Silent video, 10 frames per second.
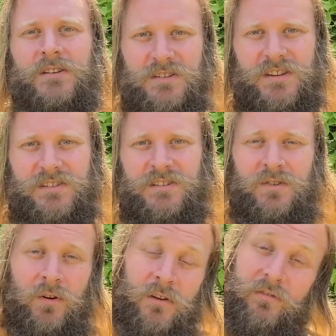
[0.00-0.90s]
Jesus,
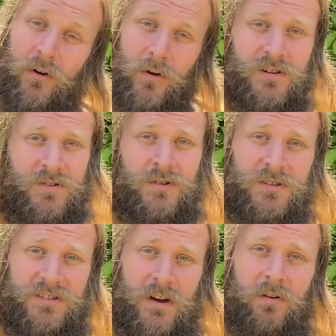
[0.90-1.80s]
or are you focused on
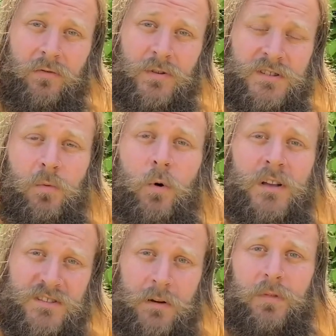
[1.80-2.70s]
yourself or
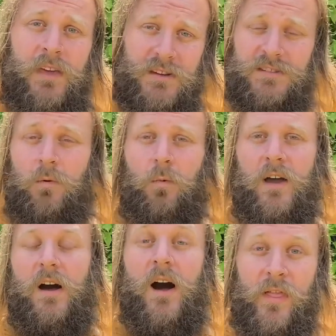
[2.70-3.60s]
someone, something,
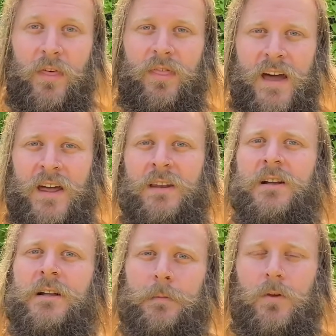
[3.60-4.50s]
somewhere other than
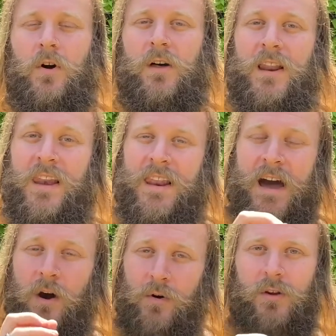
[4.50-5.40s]
God?
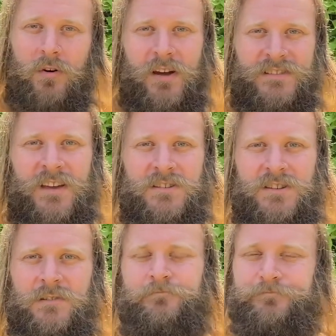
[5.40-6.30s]
Allow your
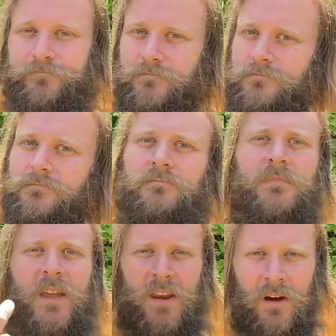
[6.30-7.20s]
attention
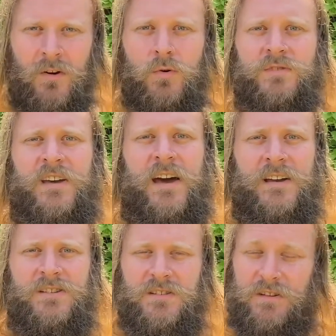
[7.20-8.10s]
in our call to
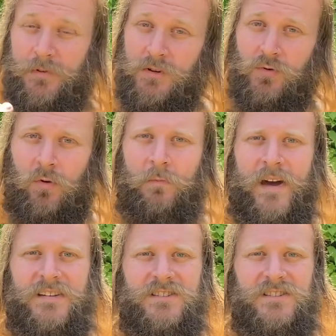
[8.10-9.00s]
action to be drawn
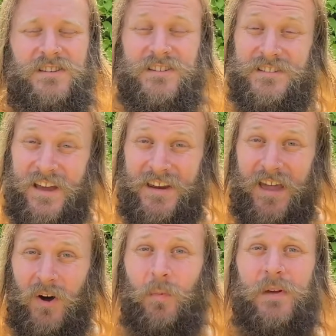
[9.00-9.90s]
back to Jesus, and
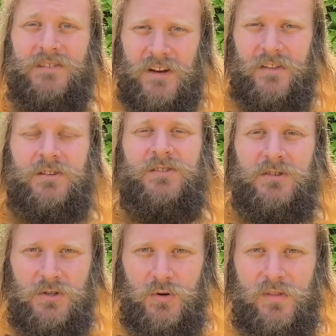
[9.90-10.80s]
help each other to
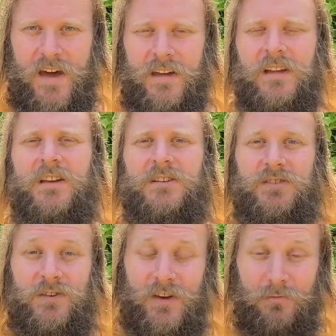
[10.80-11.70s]
do that.
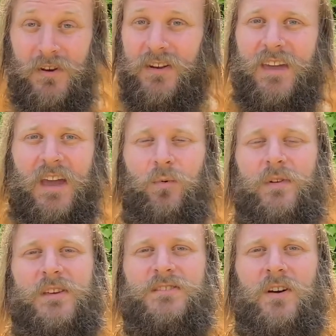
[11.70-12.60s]
So communicate
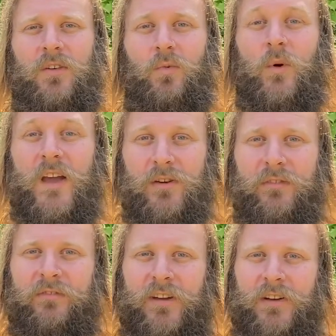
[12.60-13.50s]
with each other where you
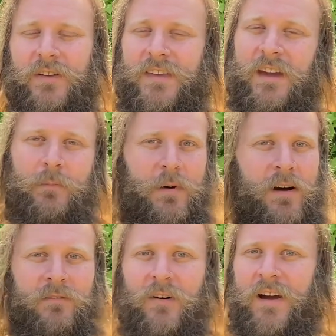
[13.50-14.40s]
feel, yep,
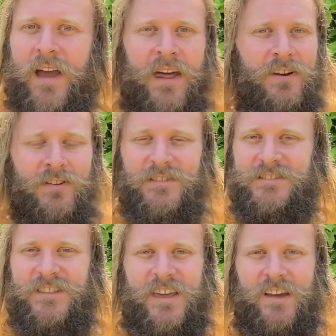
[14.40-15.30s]
I've got a handle on
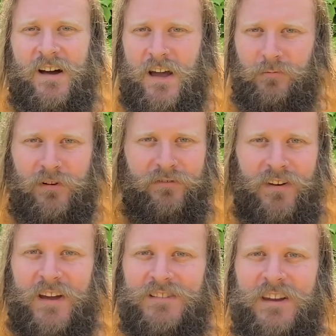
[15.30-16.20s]
this thing, I am
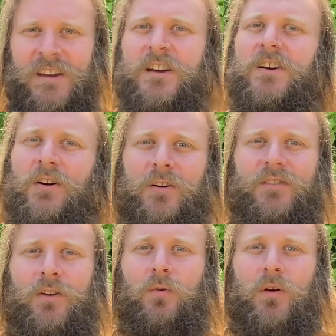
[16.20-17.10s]
reflecting
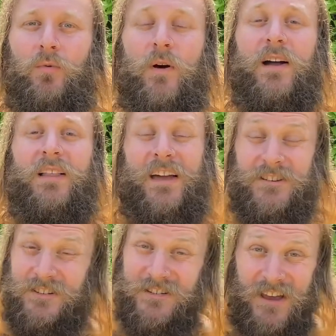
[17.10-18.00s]
God's glory well,
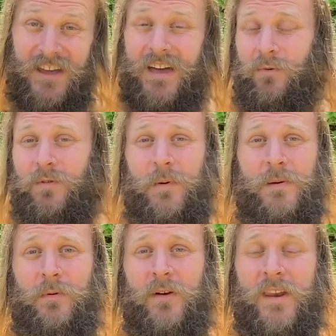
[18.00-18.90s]
and share that with
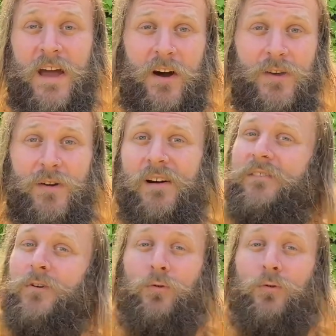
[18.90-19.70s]
people, and how you have